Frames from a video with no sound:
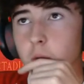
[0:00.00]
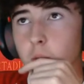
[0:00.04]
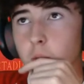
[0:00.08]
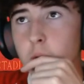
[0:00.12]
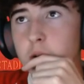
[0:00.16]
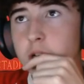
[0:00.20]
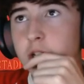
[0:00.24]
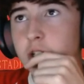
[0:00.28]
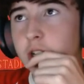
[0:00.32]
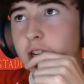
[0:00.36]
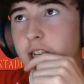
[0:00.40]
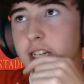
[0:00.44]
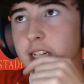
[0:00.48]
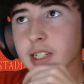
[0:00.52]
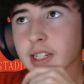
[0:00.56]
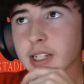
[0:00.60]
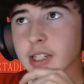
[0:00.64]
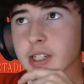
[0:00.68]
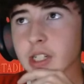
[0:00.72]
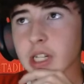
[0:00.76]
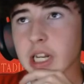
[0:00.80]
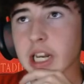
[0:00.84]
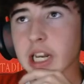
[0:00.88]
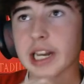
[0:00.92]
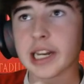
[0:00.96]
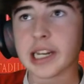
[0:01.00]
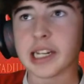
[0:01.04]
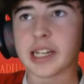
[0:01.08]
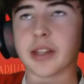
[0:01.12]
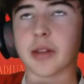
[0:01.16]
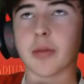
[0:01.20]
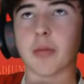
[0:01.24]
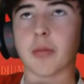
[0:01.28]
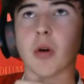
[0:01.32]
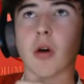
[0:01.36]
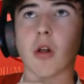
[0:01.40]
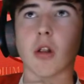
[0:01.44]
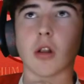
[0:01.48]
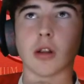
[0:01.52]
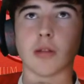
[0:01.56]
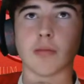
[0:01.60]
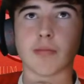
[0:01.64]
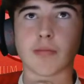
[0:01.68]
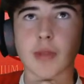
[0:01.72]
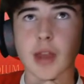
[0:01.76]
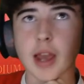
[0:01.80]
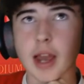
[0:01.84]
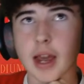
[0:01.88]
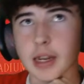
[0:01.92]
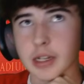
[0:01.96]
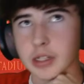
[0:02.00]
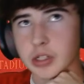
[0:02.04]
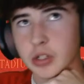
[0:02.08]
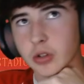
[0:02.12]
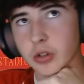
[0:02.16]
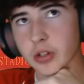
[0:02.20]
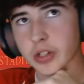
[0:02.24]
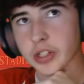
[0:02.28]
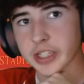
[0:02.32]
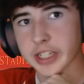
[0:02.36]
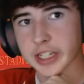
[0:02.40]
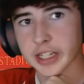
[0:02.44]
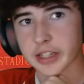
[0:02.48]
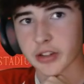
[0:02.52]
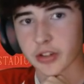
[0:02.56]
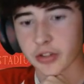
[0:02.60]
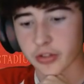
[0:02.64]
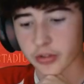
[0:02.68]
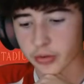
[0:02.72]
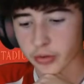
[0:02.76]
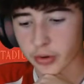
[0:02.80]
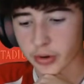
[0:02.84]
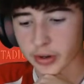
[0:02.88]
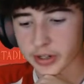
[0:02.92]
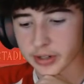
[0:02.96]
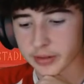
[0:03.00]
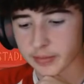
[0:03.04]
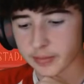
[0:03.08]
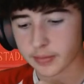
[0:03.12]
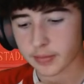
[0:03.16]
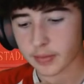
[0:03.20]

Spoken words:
Winchester is cleaning the ball, and he's going to take the throw-in.